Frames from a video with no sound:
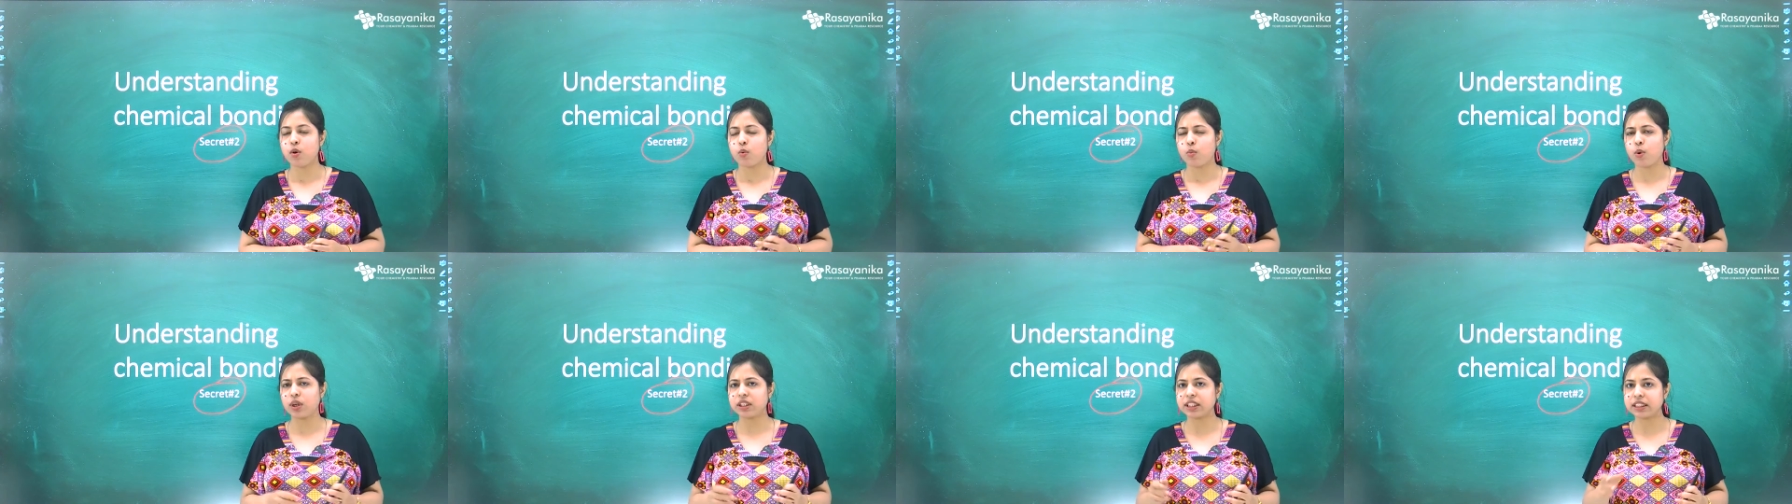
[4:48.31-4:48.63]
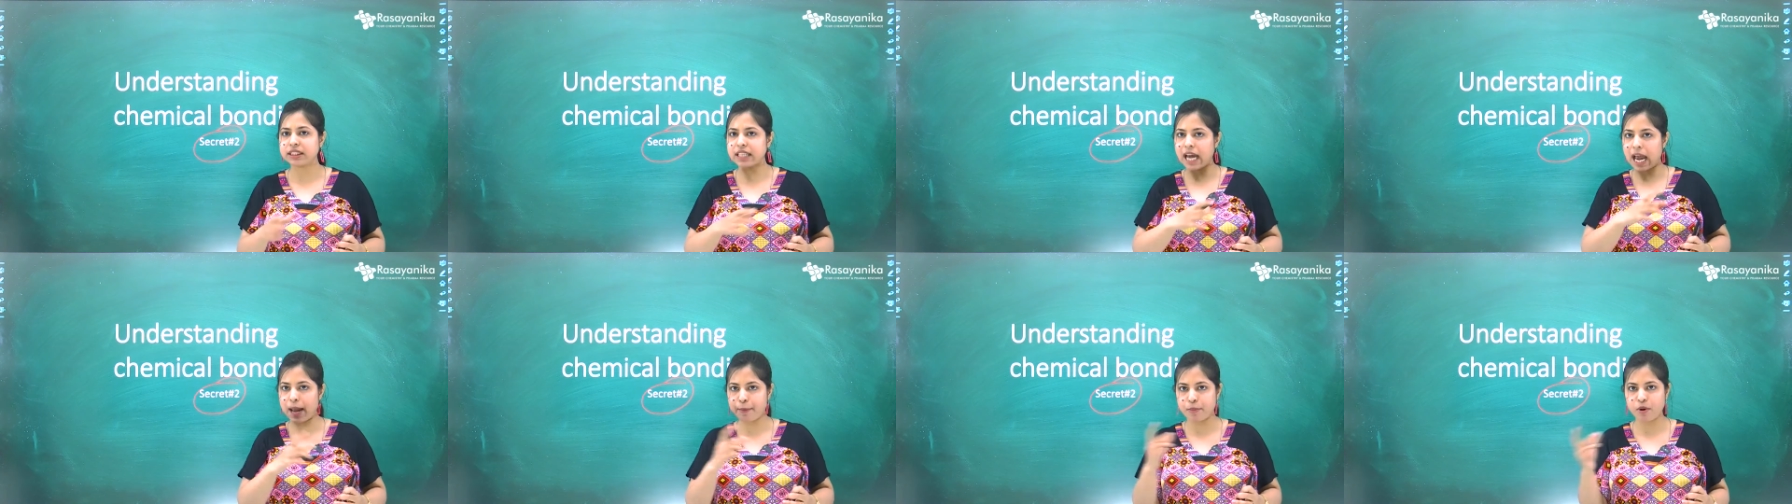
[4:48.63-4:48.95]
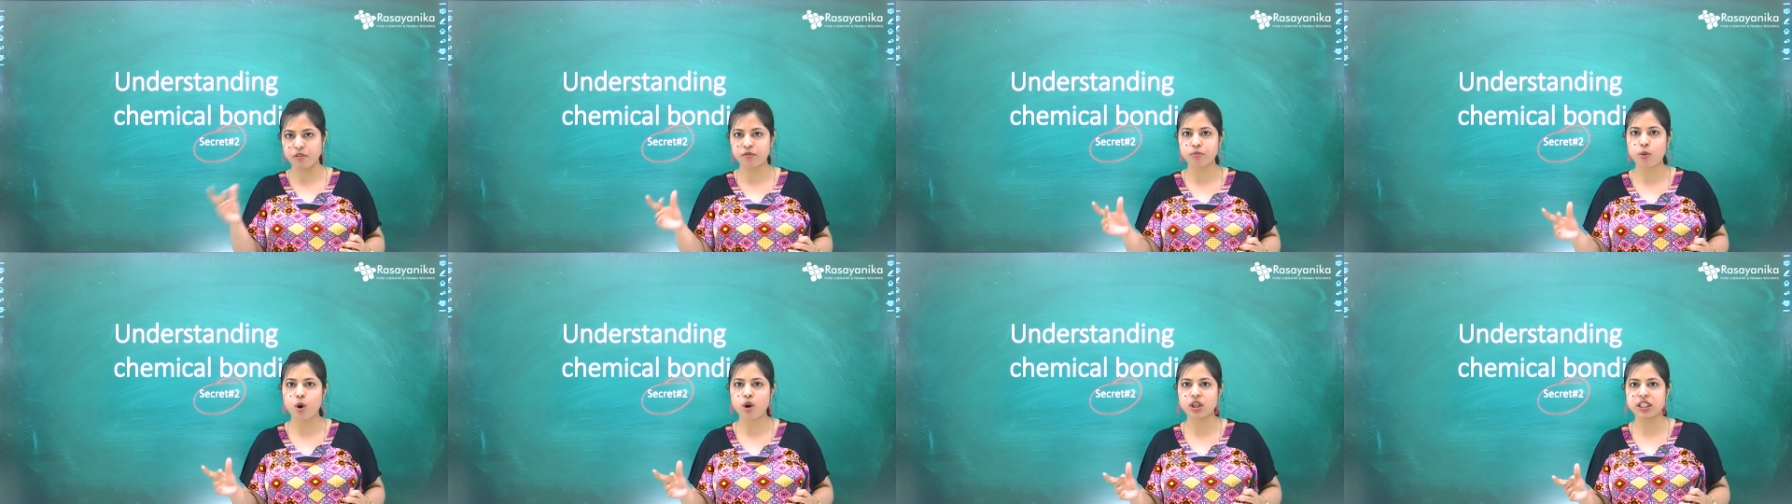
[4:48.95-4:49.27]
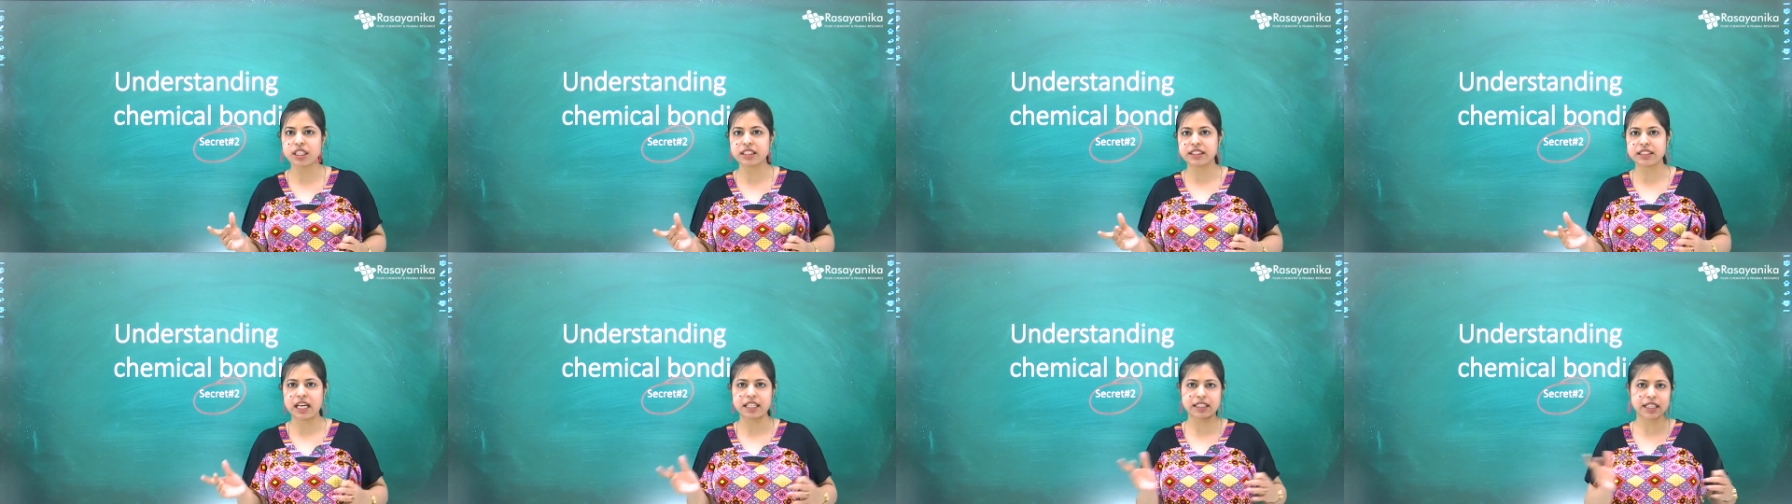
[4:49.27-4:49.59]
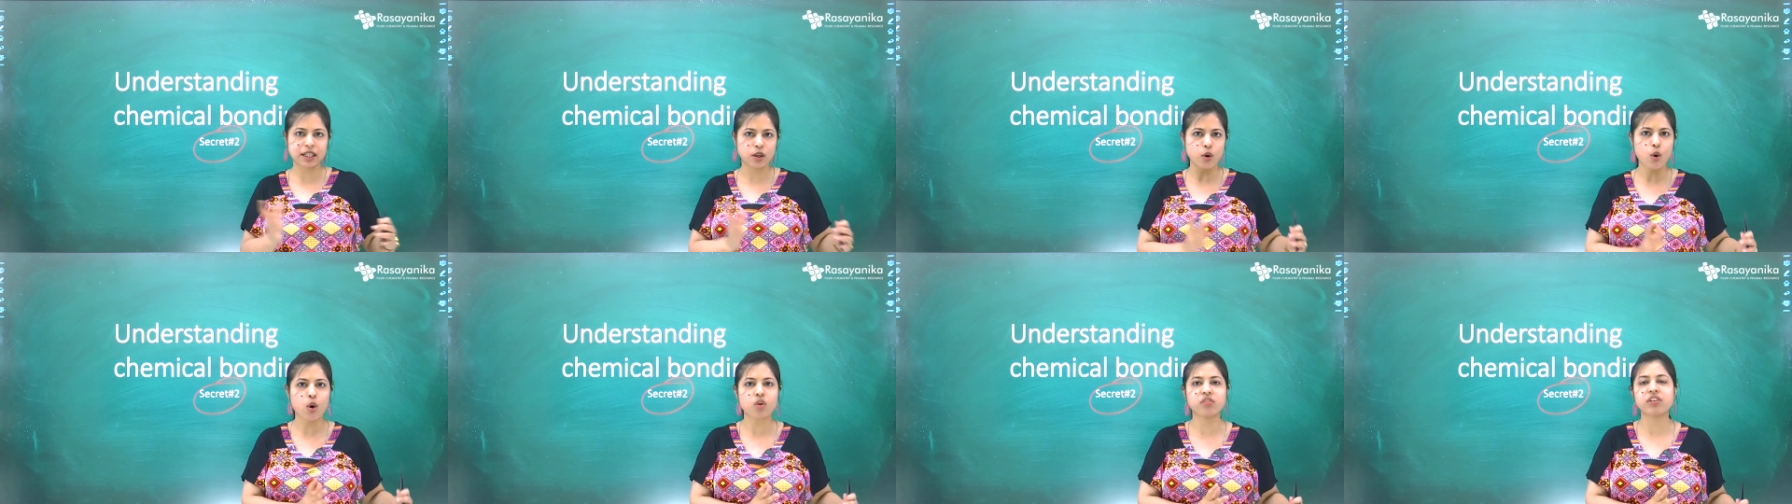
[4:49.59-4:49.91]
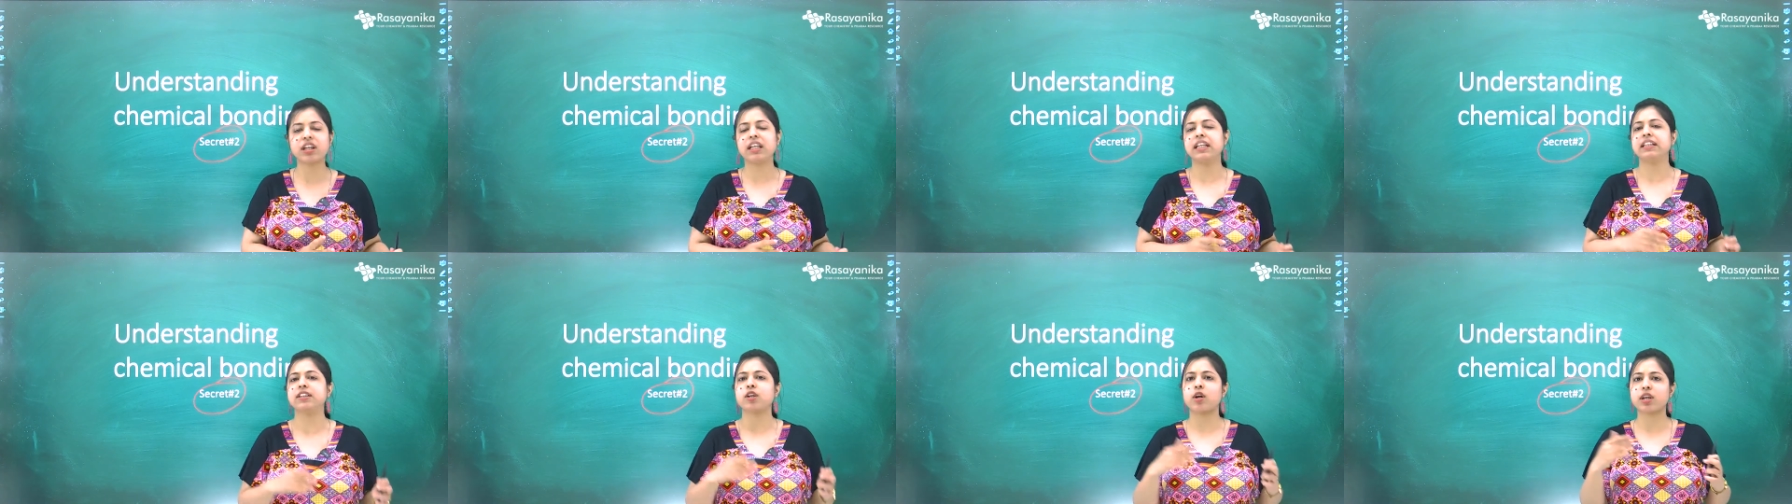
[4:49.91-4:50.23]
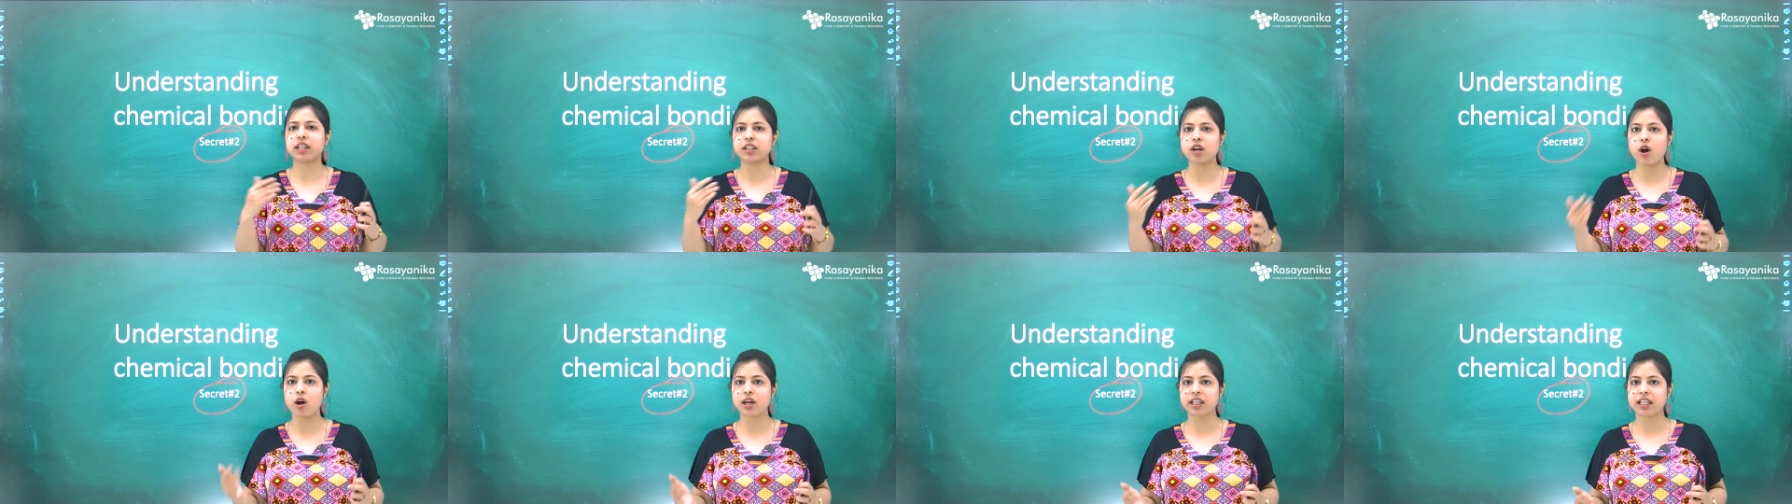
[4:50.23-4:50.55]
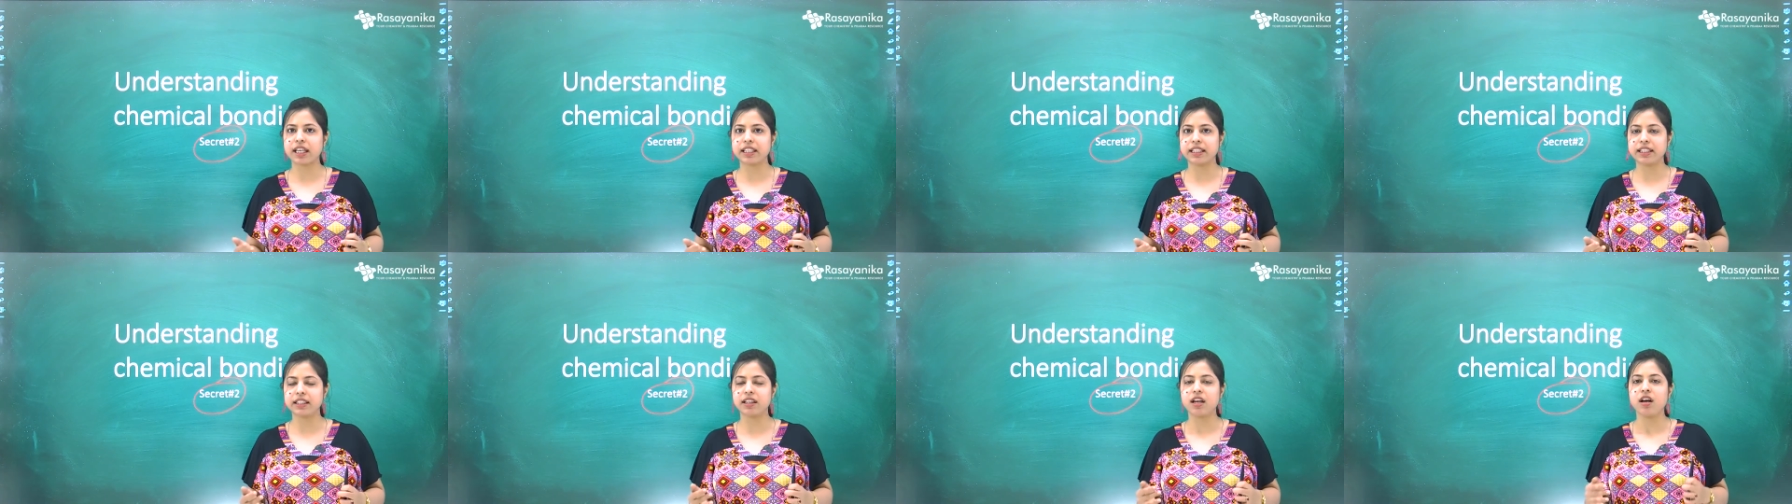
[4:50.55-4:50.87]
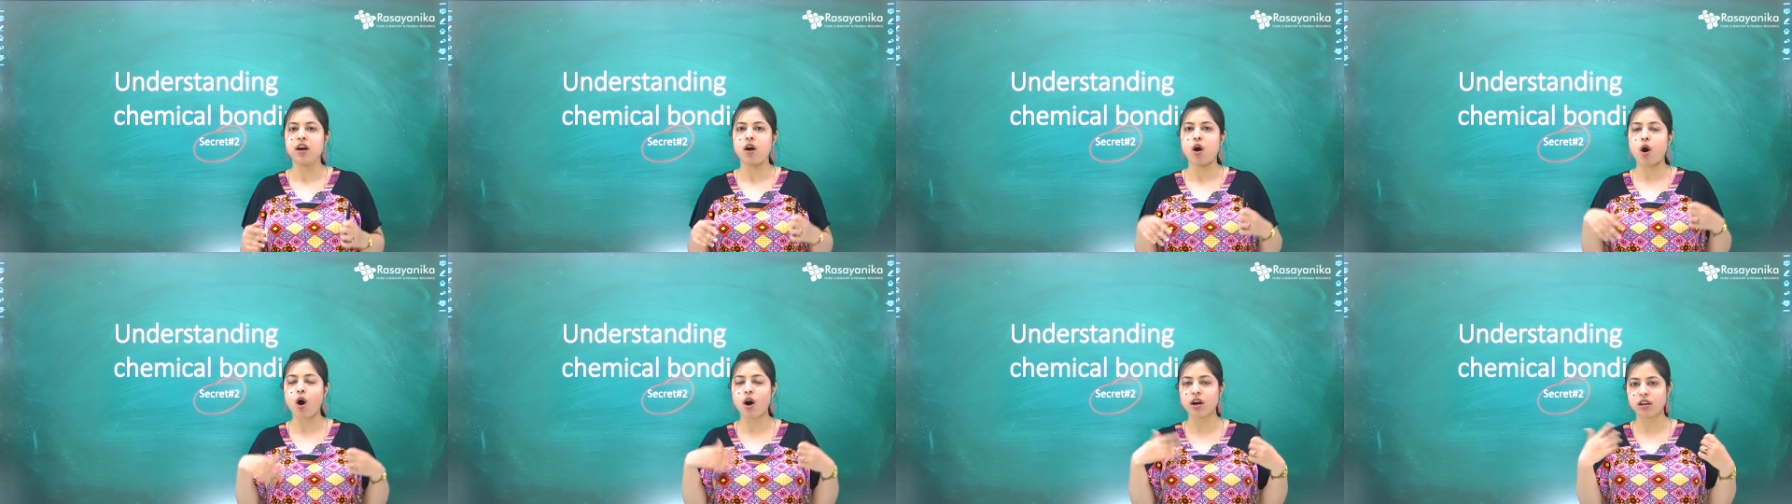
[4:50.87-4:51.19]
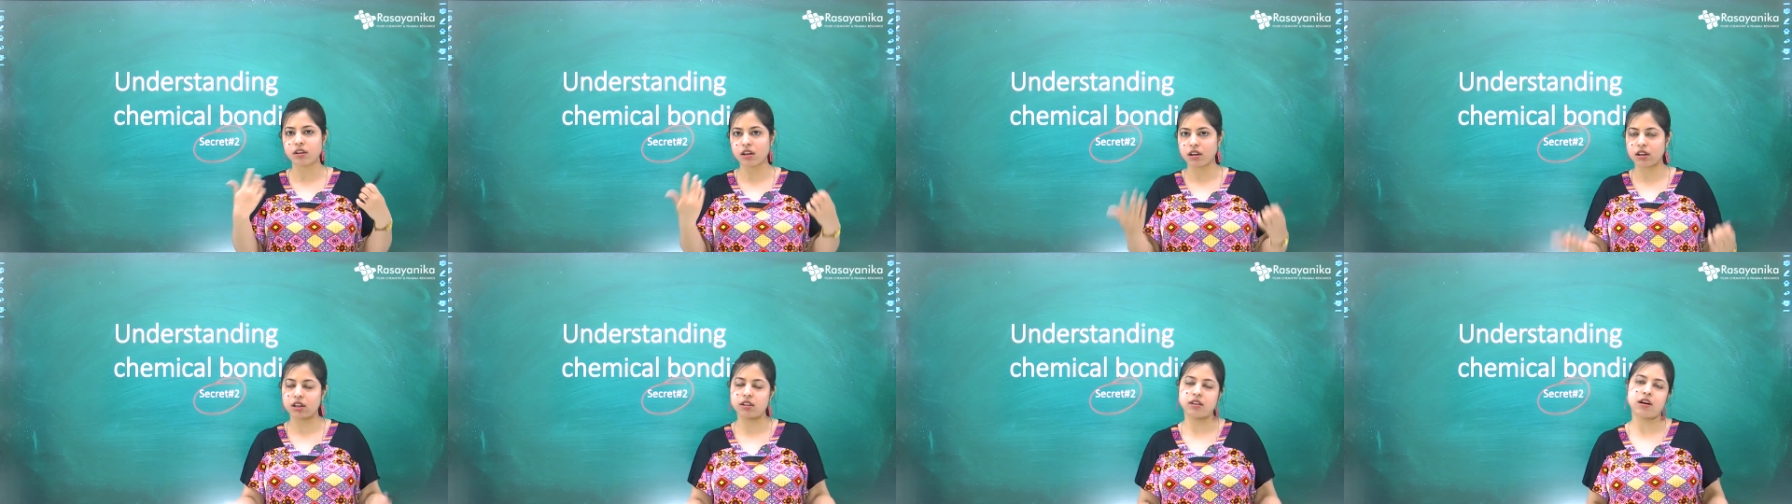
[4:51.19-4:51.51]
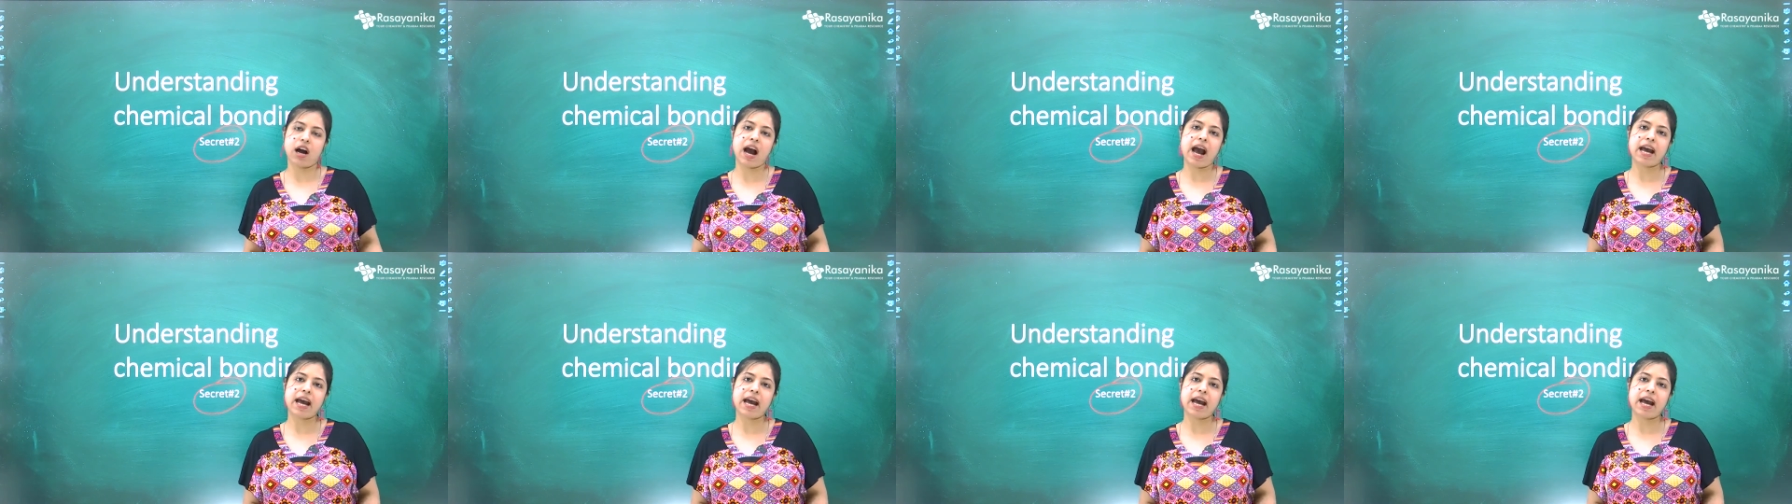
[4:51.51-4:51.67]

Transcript: what the type of bondings are the covalent or inorganic or uh,